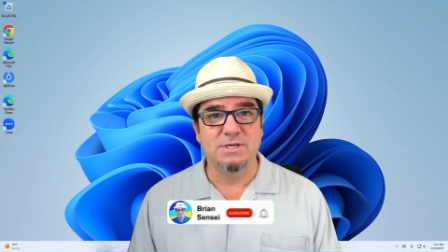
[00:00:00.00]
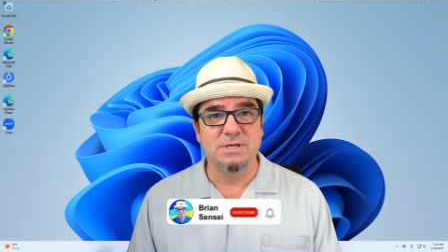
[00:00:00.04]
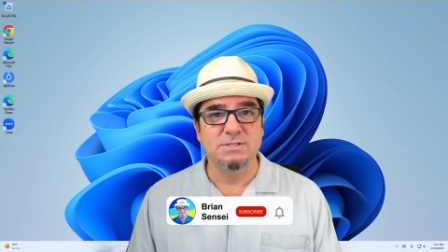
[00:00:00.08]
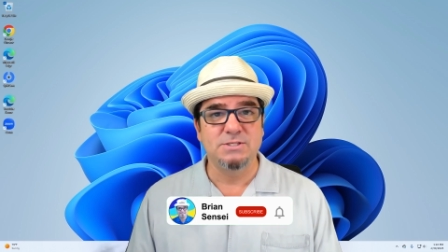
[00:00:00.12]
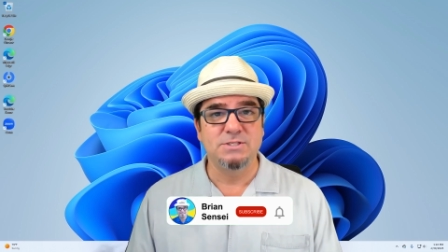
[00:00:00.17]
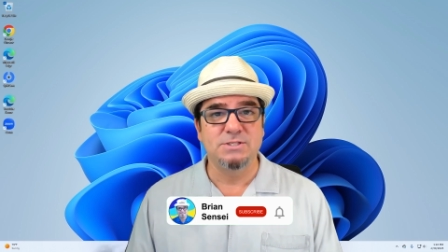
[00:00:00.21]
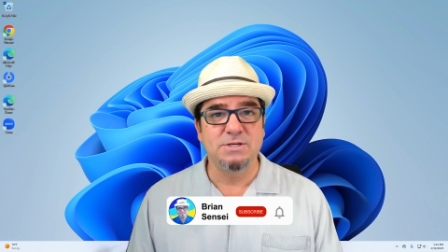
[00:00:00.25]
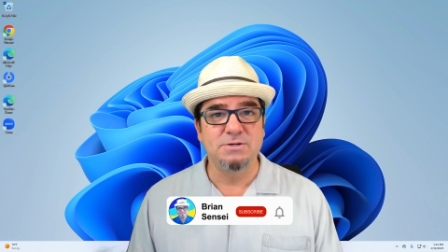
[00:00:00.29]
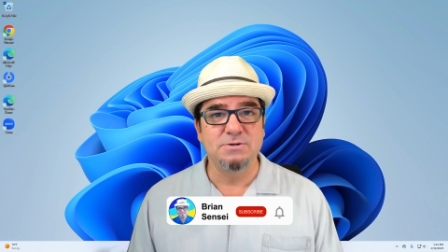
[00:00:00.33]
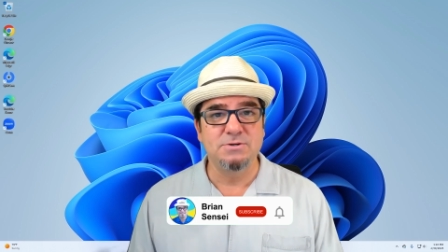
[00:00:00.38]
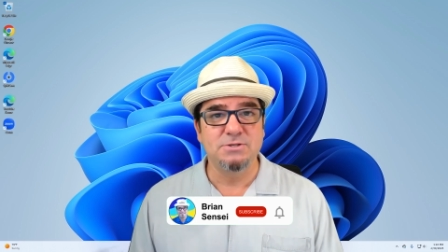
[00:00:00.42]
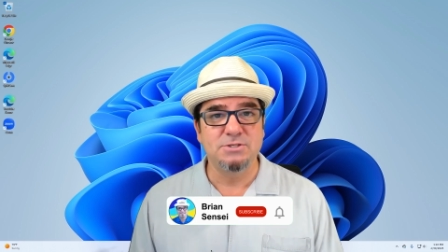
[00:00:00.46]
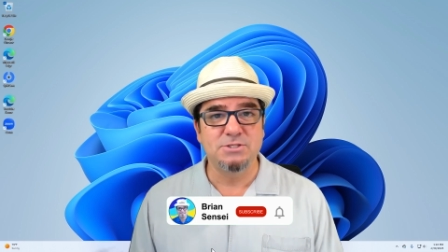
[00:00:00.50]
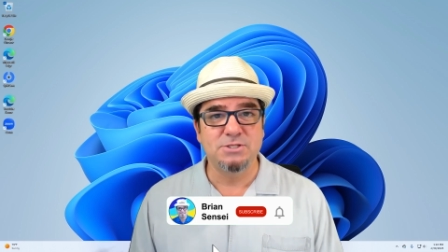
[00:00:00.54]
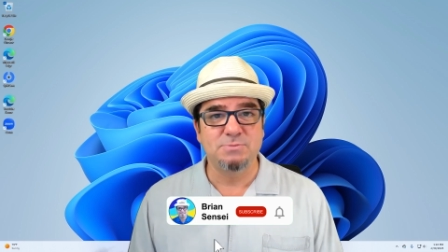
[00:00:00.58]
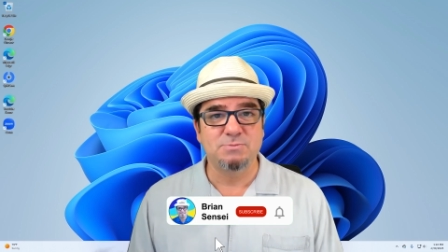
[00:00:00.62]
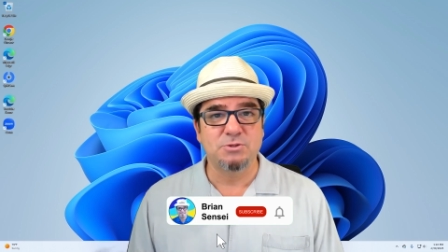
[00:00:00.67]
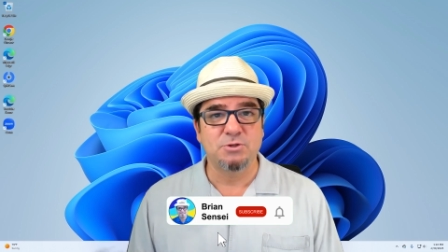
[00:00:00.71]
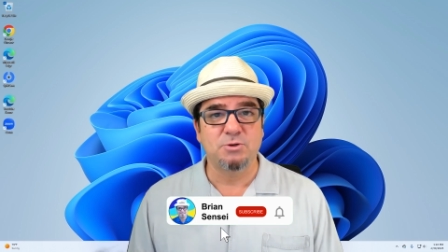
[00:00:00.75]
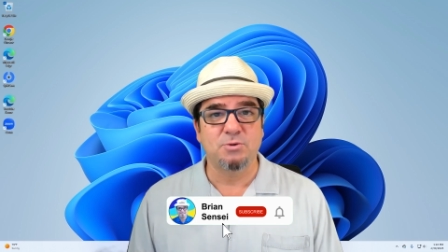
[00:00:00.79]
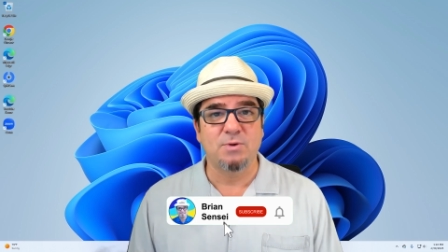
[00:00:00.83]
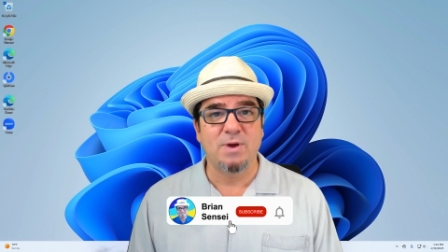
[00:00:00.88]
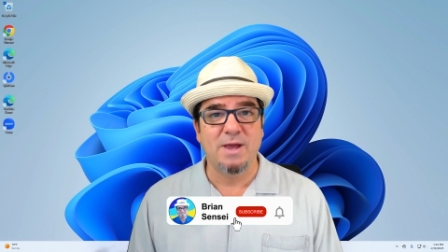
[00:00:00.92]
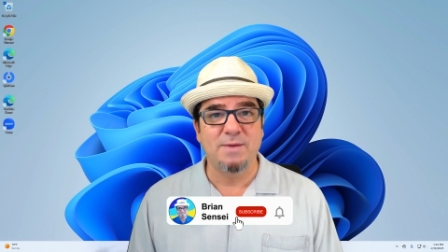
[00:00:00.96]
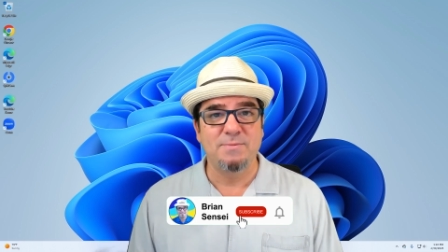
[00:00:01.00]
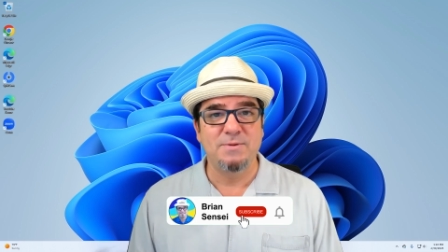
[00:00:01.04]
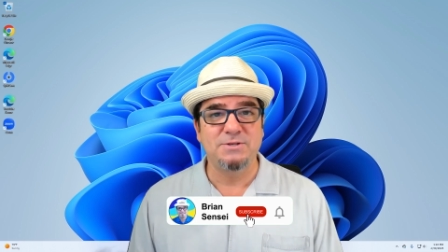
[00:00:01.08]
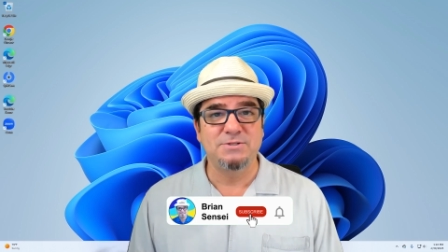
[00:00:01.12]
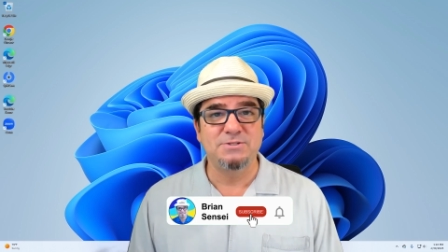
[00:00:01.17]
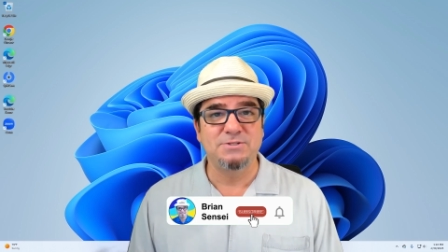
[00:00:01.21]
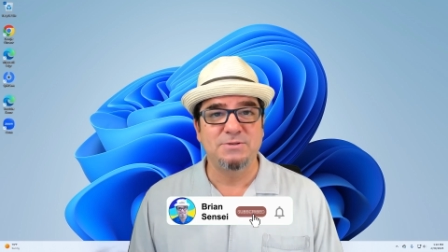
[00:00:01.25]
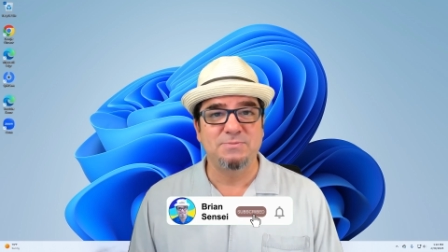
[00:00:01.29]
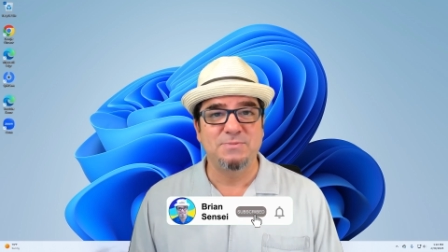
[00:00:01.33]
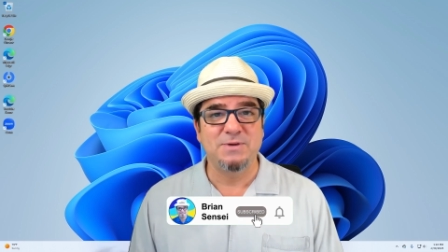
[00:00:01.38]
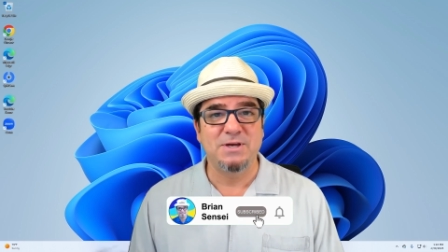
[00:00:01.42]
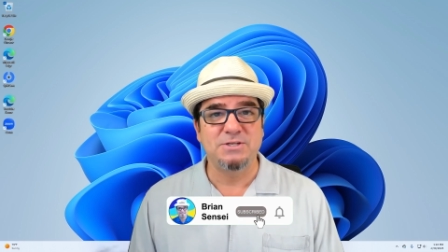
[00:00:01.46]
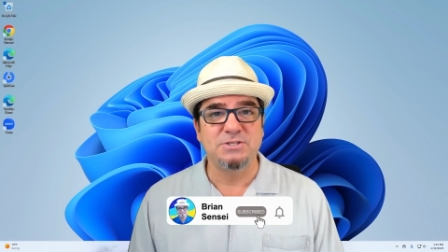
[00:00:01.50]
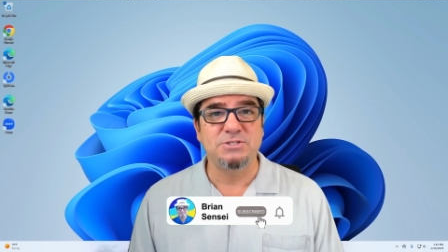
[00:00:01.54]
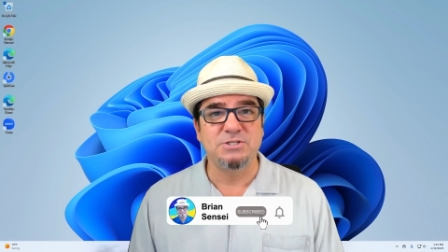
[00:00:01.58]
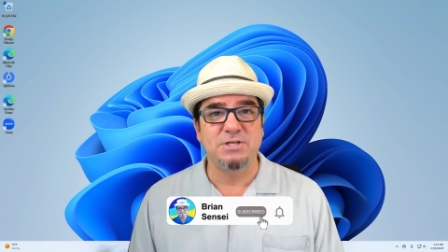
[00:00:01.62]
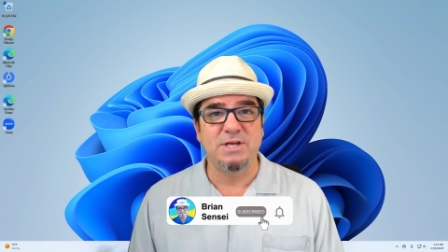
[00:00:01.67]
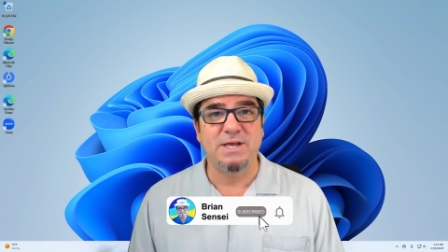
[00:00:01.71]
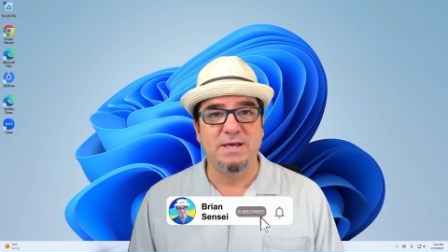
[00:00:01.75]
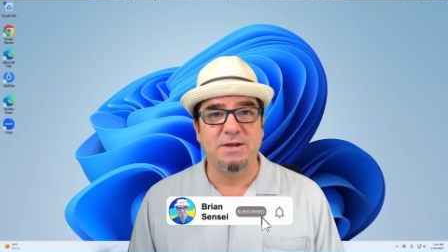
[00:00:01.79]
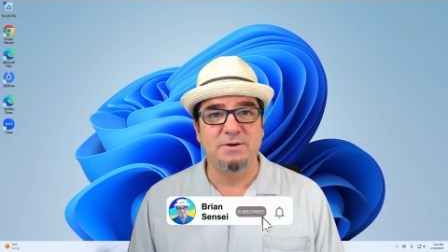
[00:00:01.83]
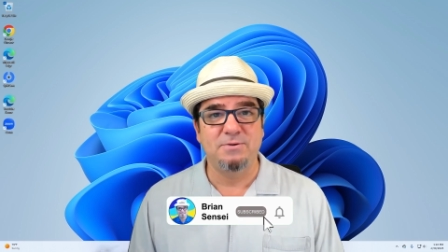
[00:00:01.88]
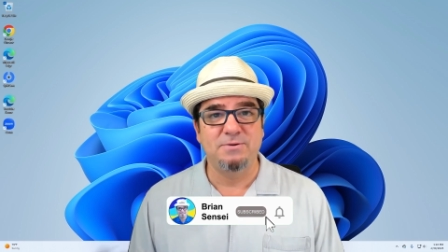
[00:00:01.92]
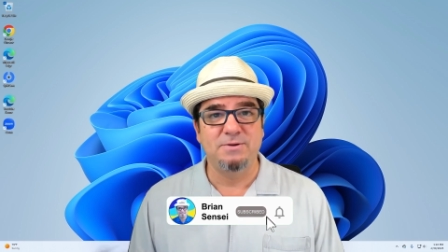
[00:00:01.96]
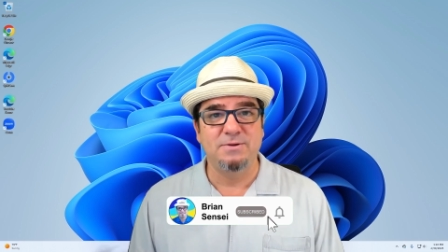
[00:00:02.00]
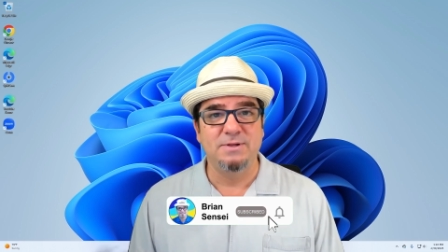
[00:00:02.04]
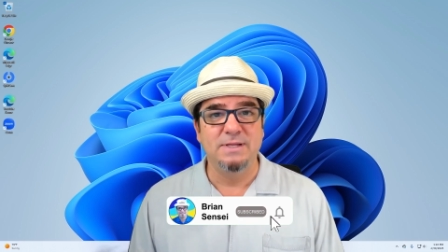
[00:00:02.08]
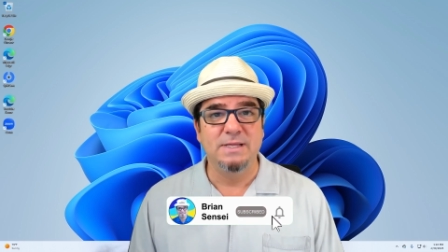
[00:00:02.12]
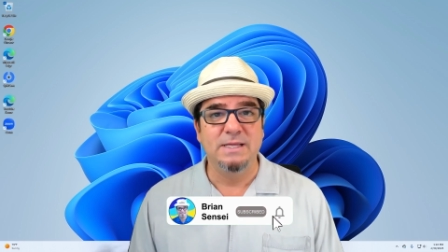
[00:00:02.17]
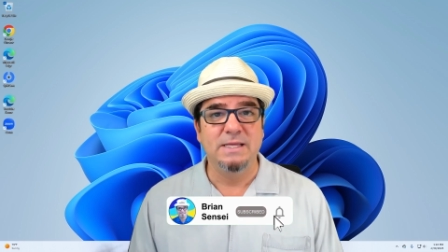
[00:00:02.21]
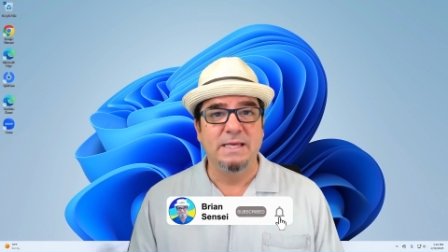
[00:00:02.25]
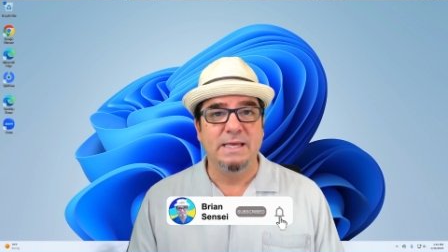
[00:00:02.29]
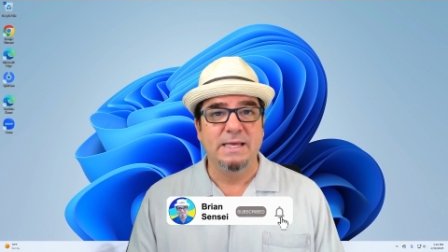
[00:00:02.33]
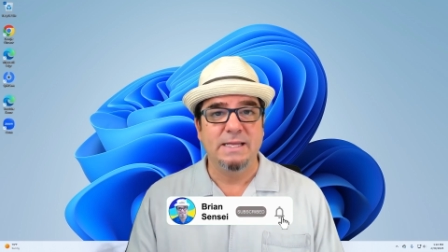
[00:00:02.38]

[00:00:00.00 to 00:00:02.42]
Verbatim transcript: consider subscribing to my channel